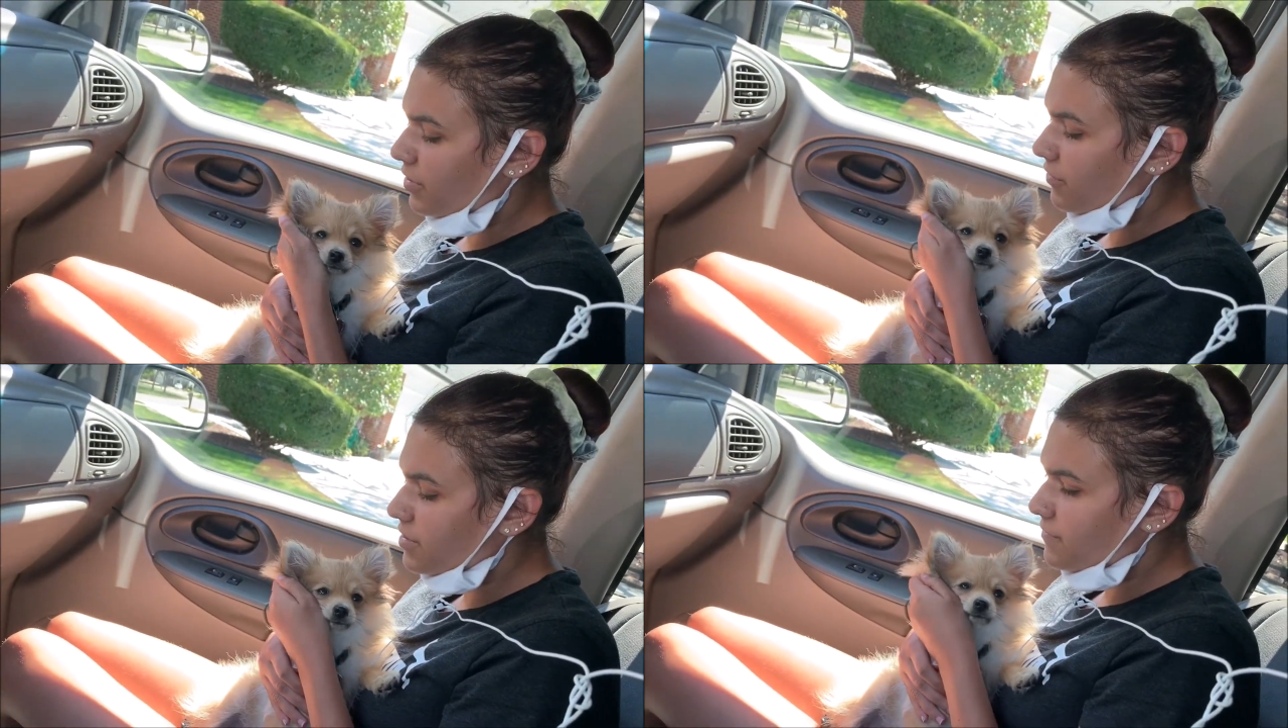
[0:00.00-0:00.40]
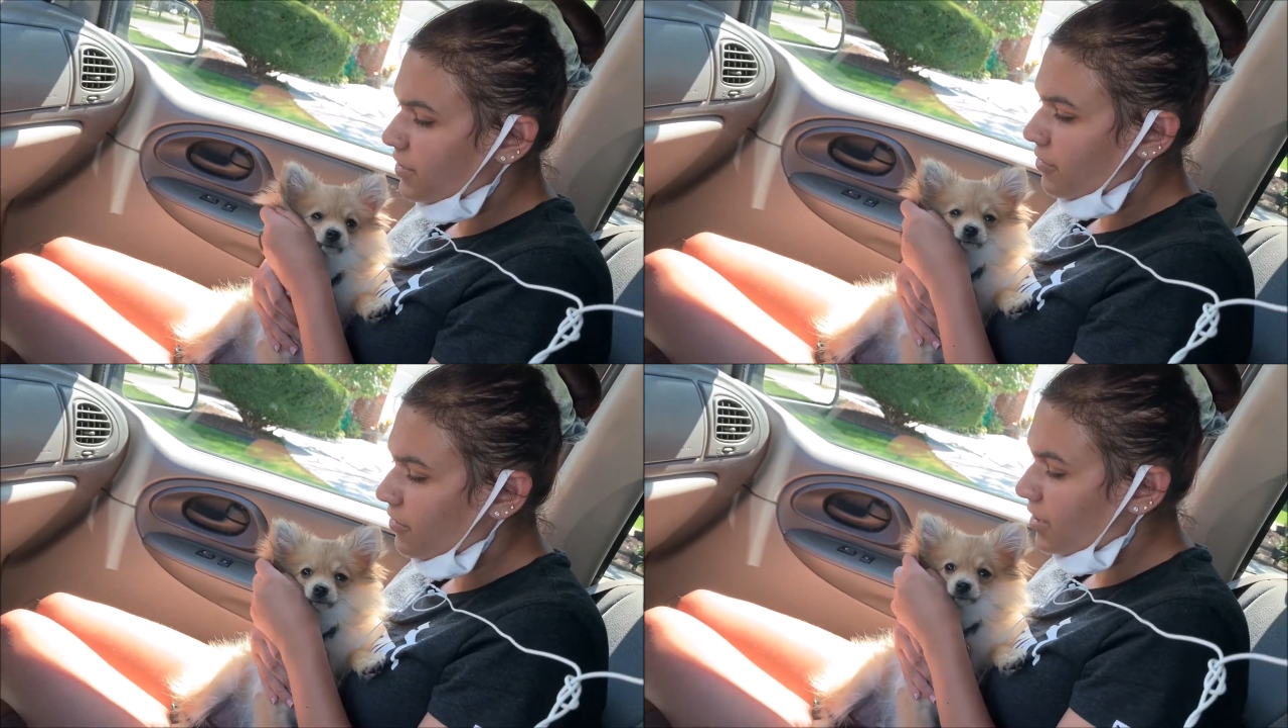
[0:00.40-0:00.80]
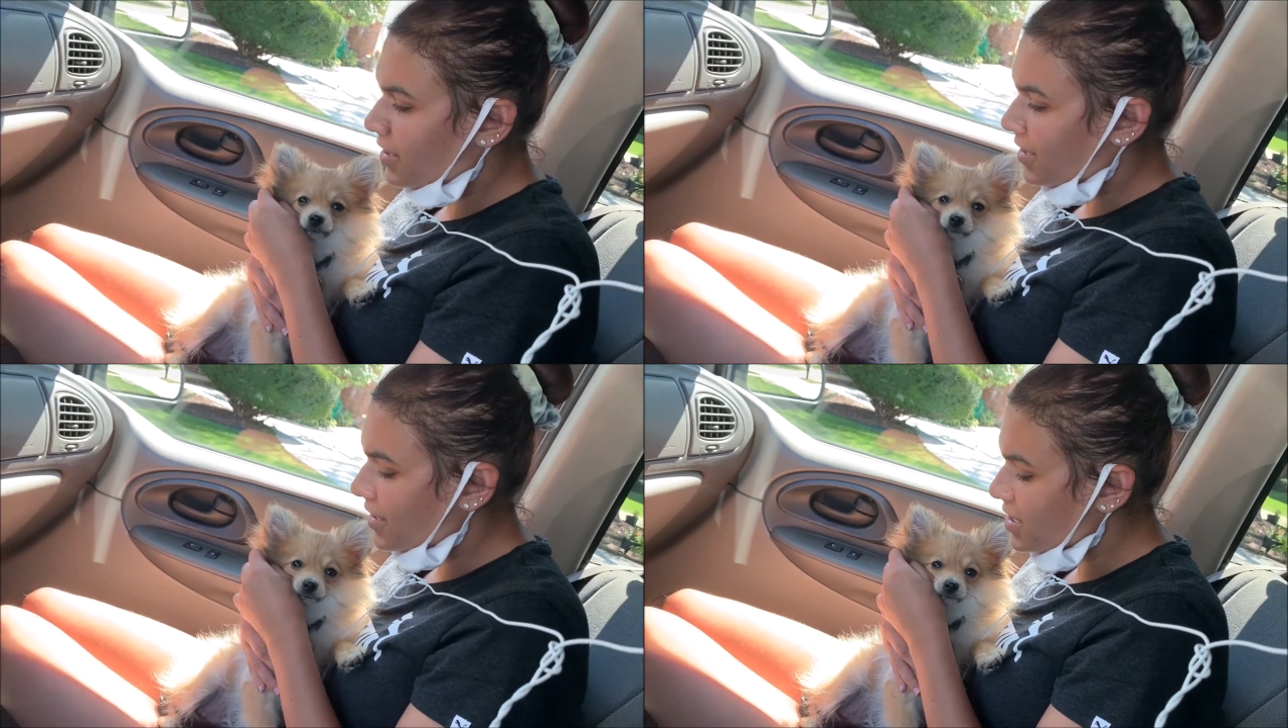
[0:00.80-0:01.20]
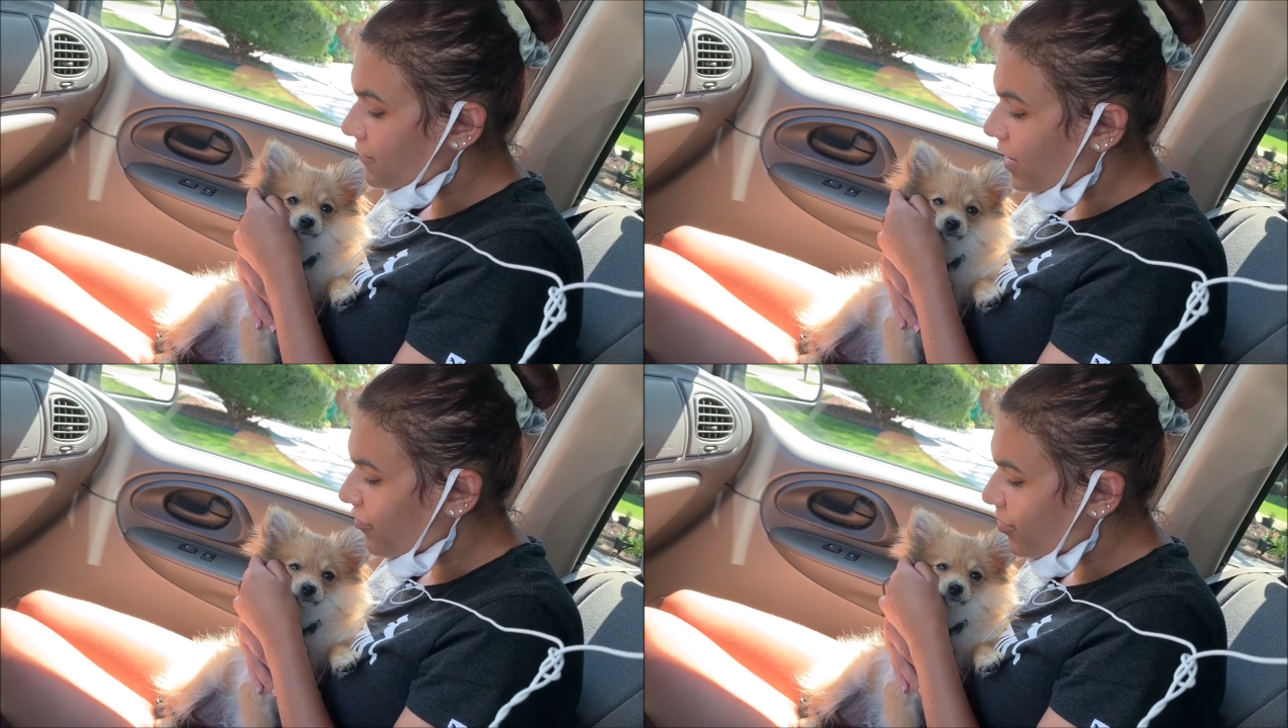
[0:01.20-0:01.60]
of this video that he is
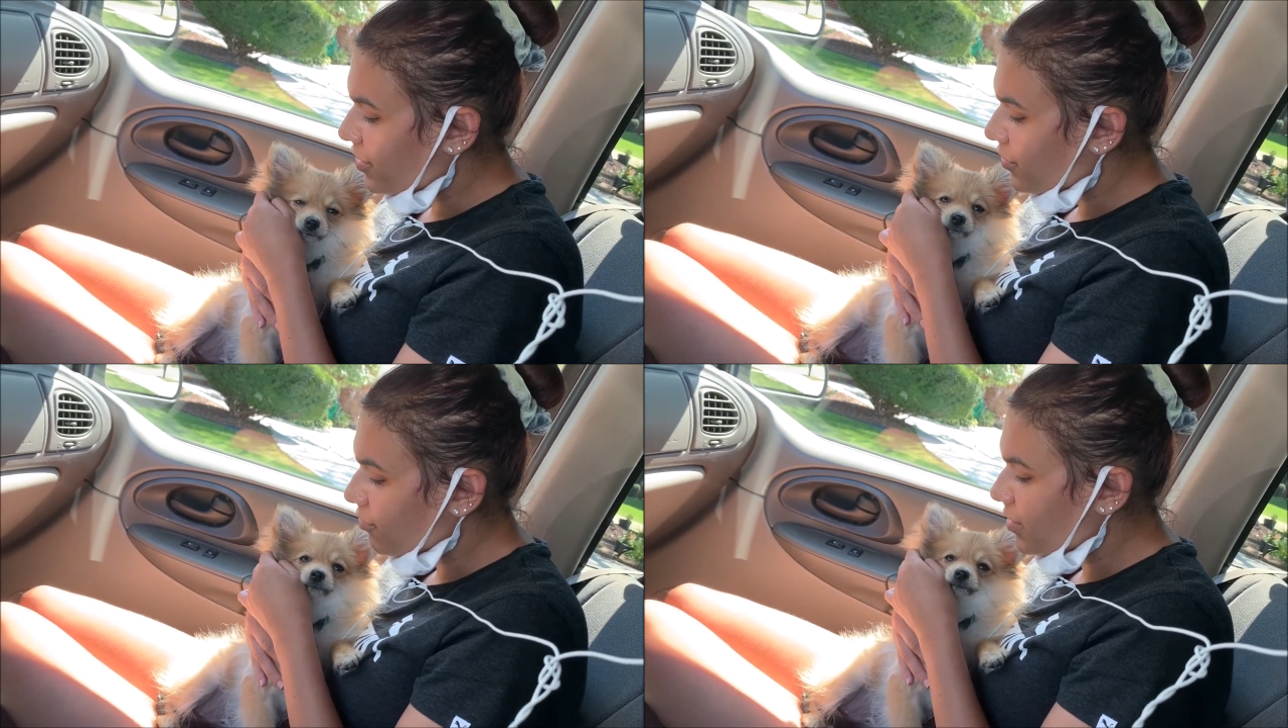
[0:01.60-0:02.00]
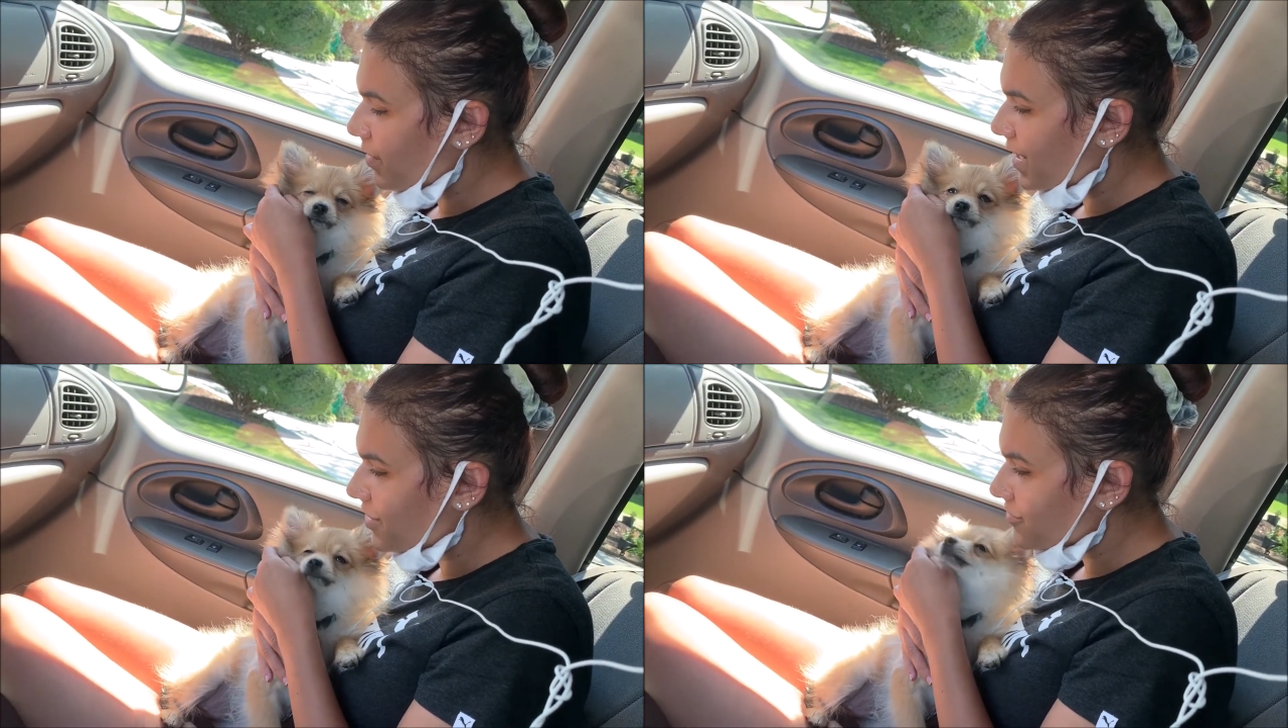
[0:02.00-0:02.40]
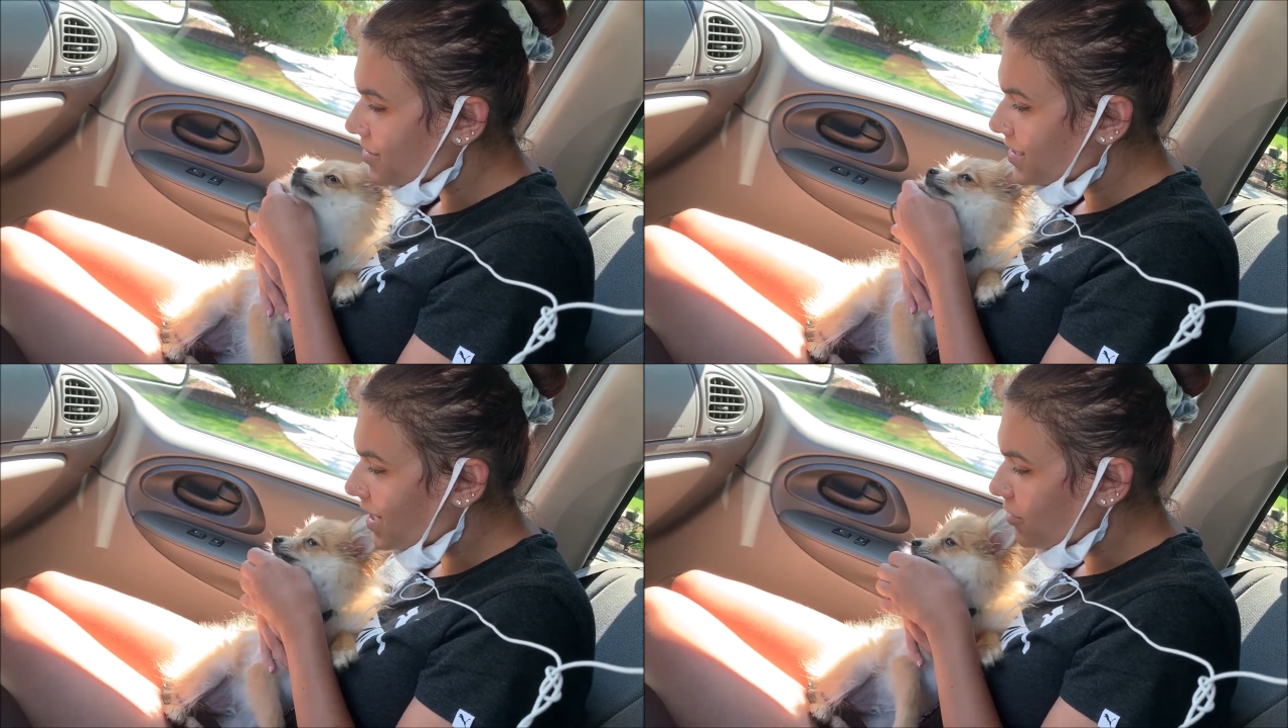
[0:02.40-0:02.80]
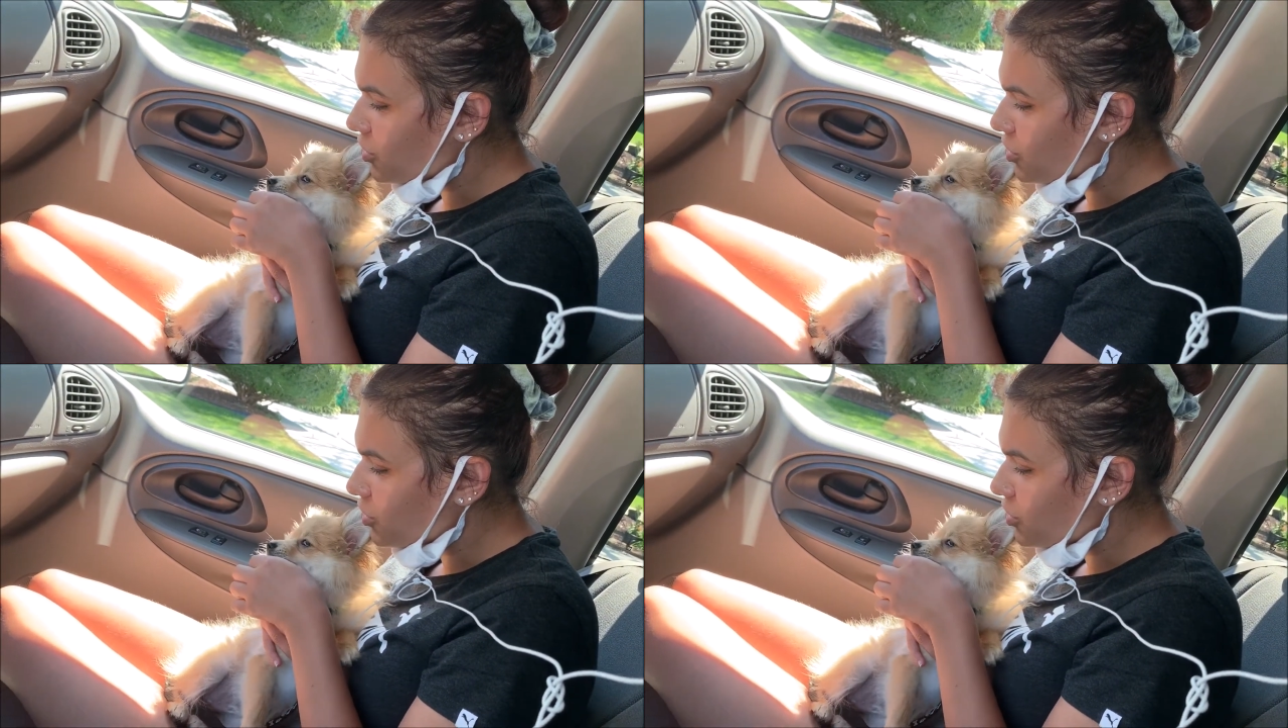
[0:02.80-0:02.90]
5.3 pounds now,